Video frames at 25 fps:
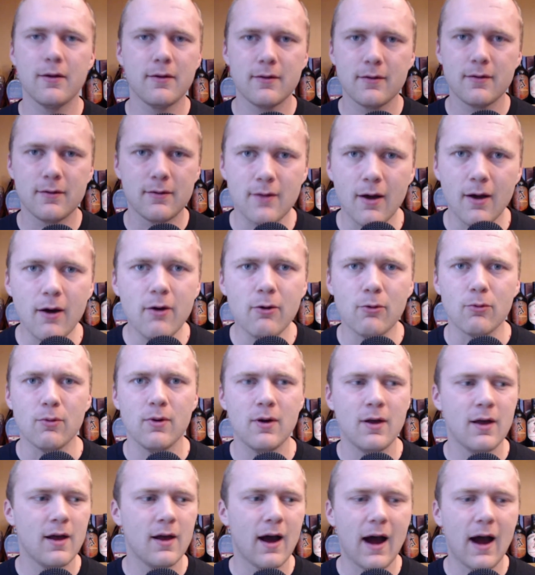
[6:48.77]
No,
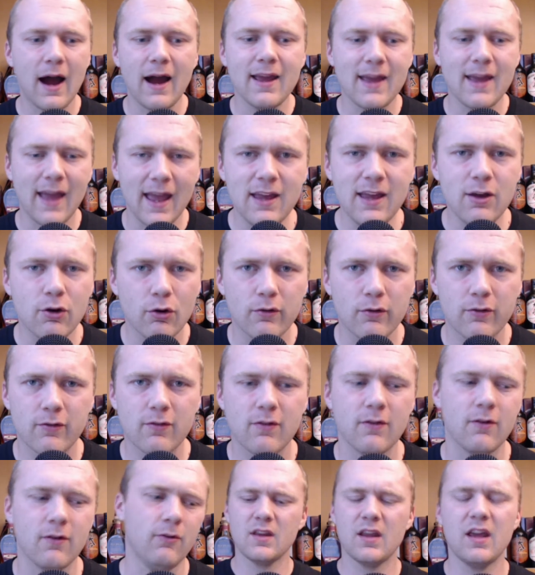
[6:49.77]
I hate her
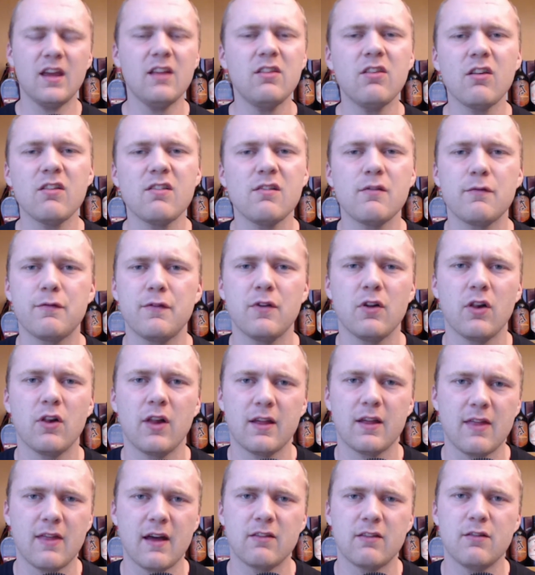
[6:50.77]
still. It doesn't feel
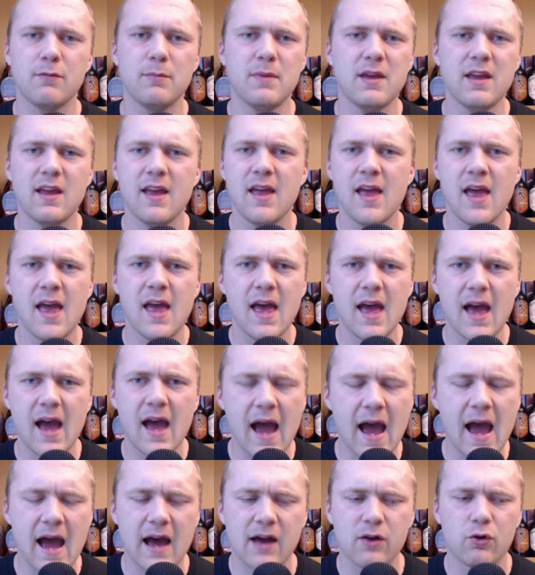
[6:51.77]
like that to me
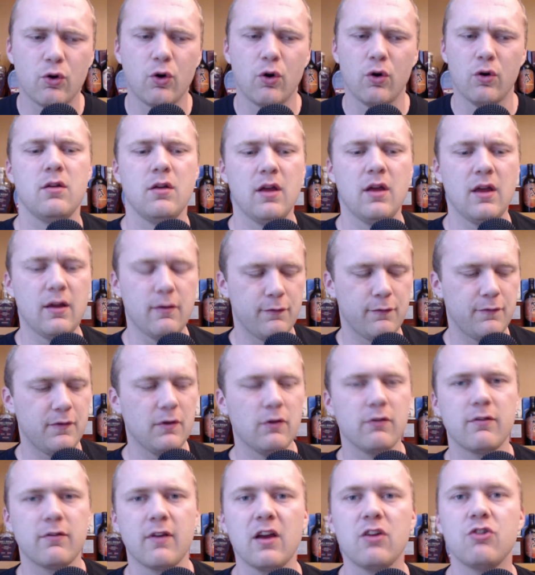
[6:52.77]
at all. It
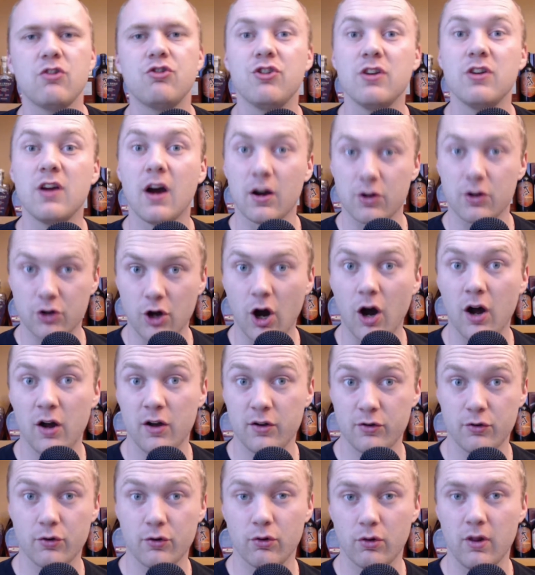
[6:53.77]
feels like she got caught
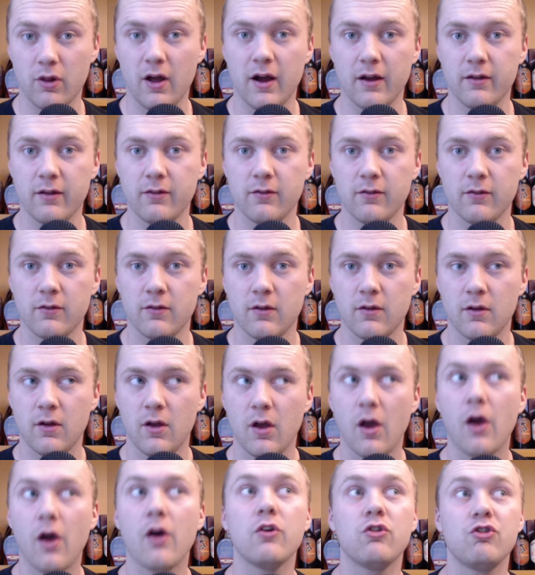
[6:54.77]
in her lies.
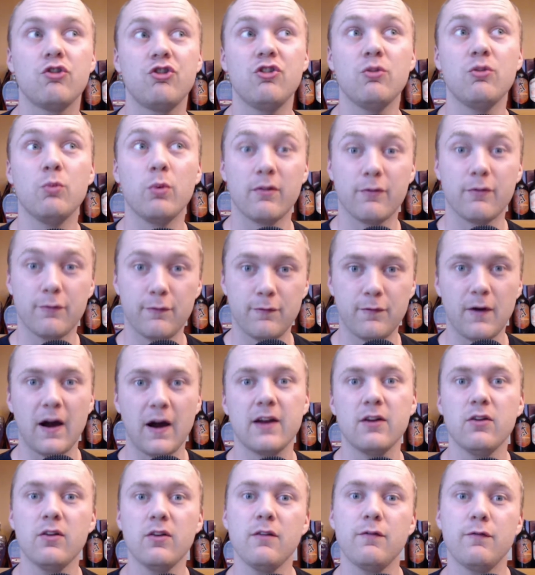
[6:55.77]
She was
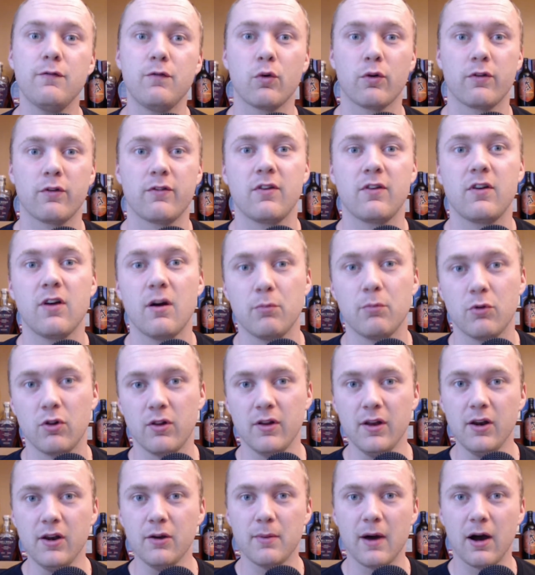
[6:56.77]
finally forced to come
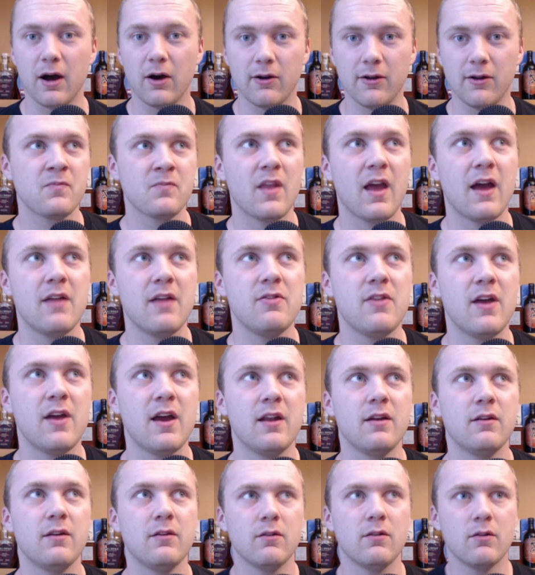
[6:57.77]
clean about it. And
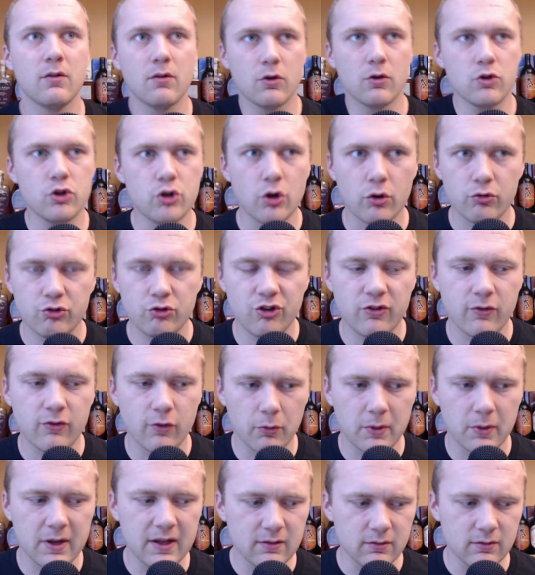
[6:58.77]
then, you know, she's
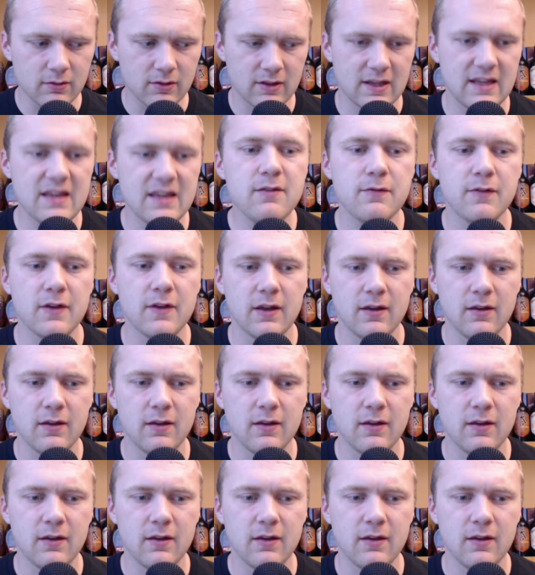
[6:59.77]
already leaving.